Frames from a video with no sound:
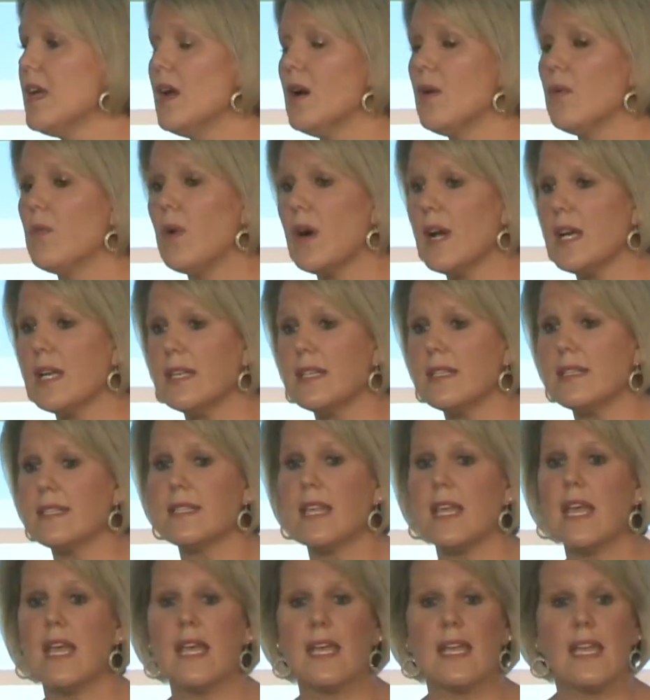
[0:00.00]
was
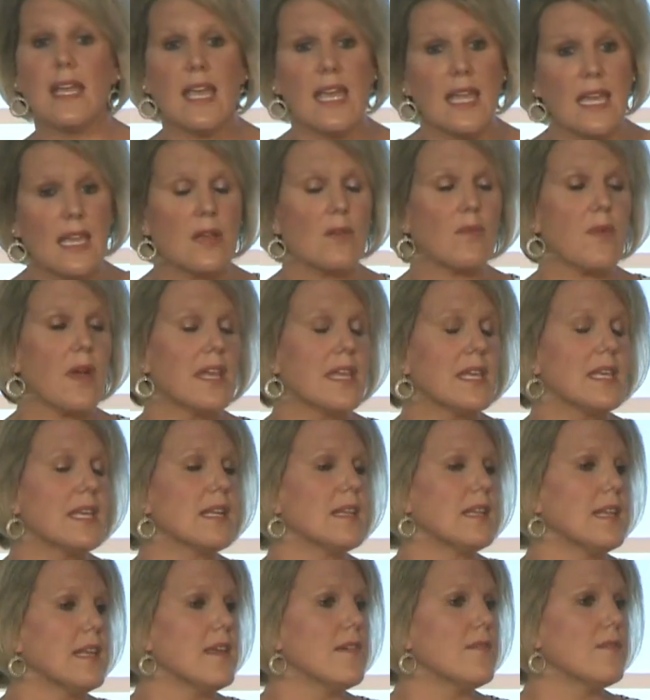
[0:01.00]
getting ready to
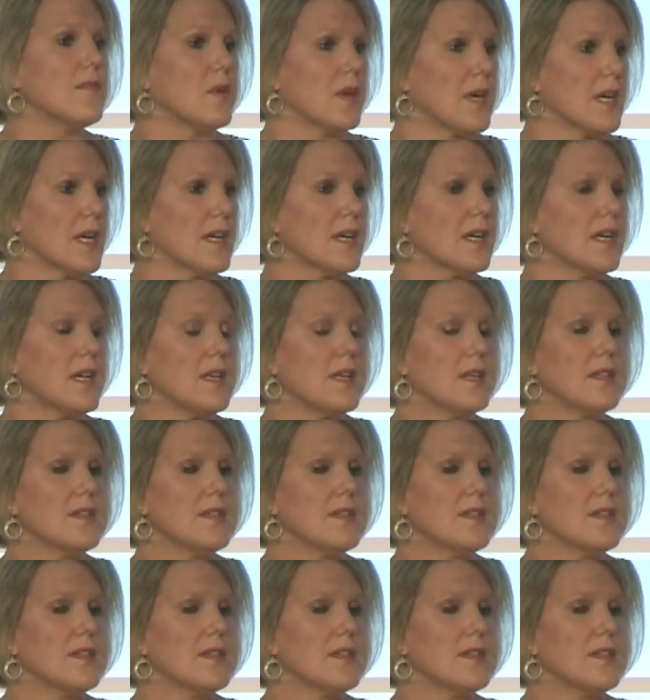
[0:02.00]
leave work